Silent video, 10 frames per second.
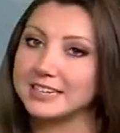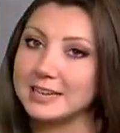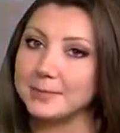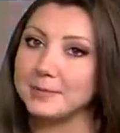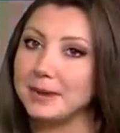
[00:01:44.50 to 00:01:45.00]

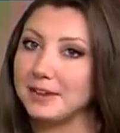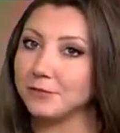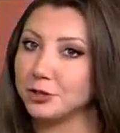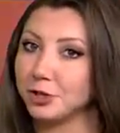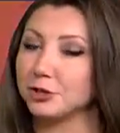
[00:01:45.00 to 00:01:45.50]
keep in mind
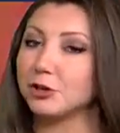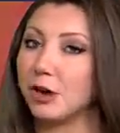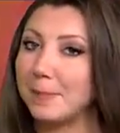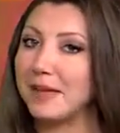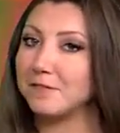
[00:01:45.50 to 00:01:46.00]
for sure.
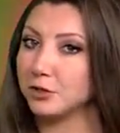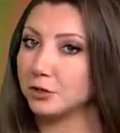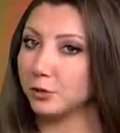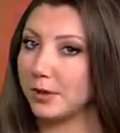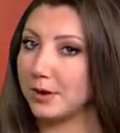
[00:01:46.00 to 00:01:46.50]
Grab that first
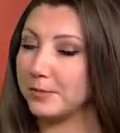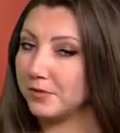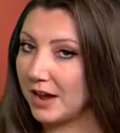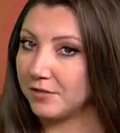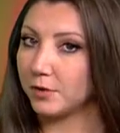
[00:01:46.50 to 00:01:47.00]
alert weather app. If
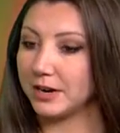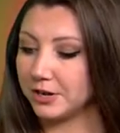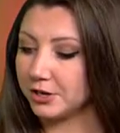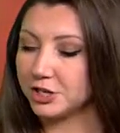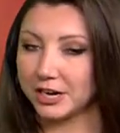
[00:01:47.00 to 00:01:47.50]
you haven't already, you
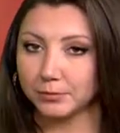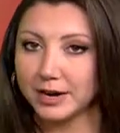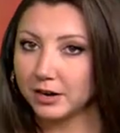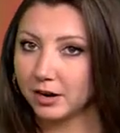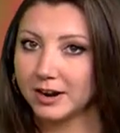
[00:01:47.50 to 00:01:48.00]
can check
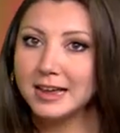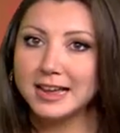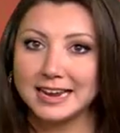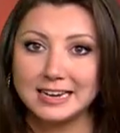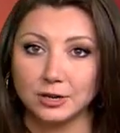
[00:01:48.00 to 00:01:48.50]
radar
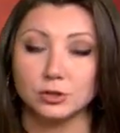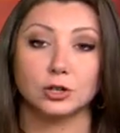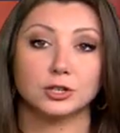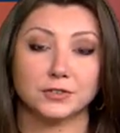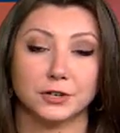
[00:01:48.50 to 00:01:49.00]
and hear
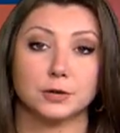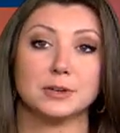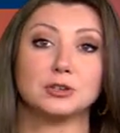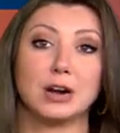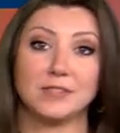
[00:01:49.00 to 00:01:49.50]
alerts if you're going to be
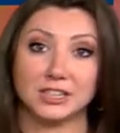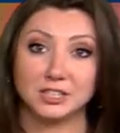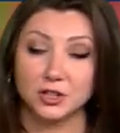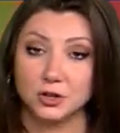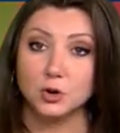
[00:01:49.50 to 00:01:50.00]
traveling
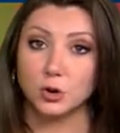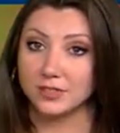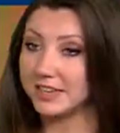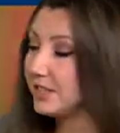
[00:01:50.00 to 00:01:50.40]
to the north. That